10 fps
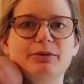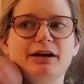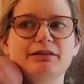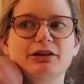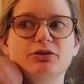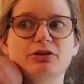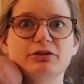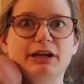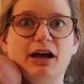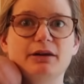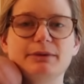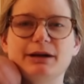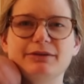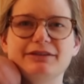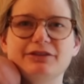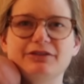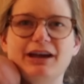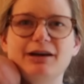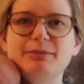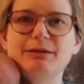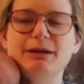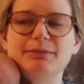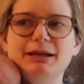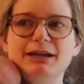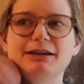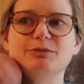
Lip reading: a little early on when I was still numb and maybe